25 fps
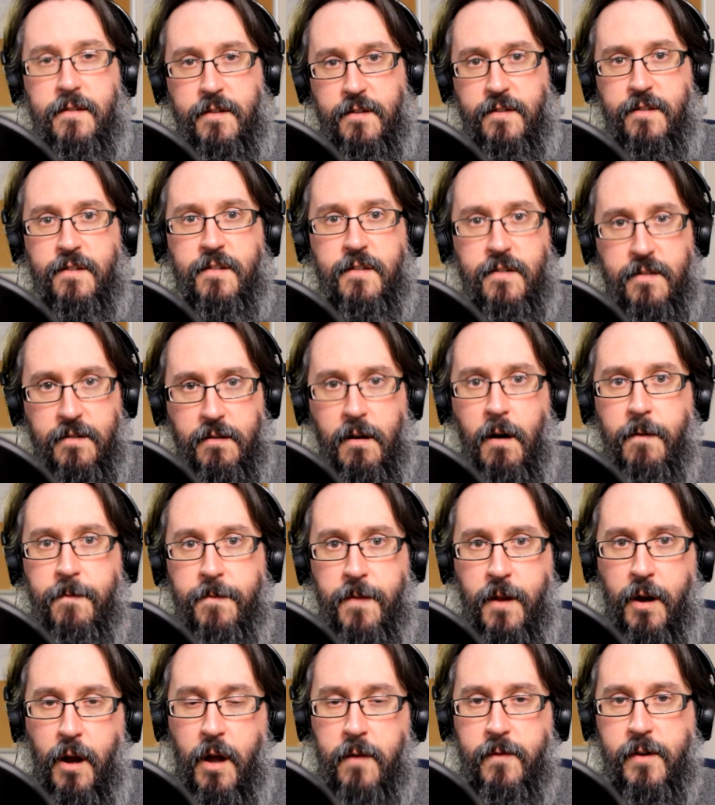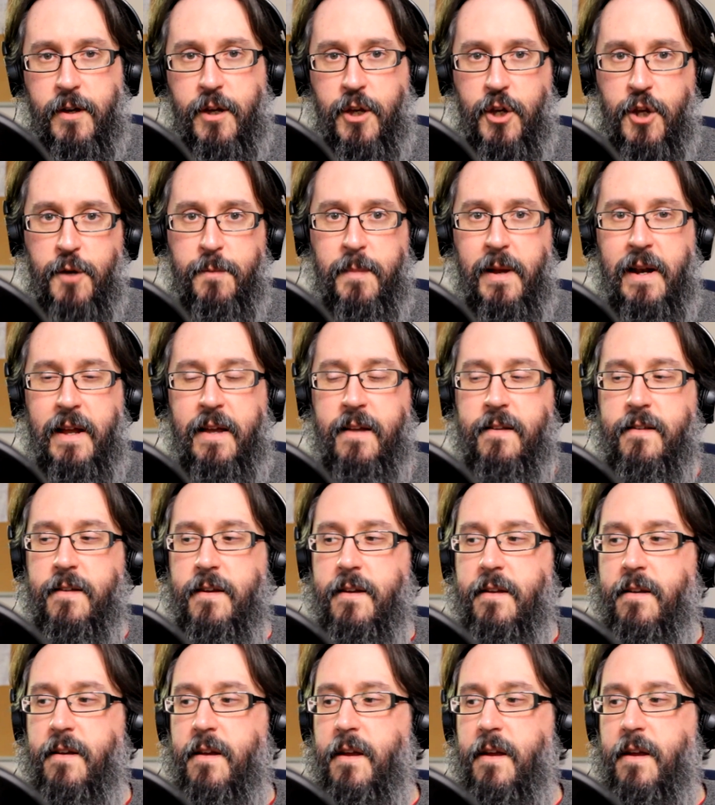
just stuff that I've accumulated.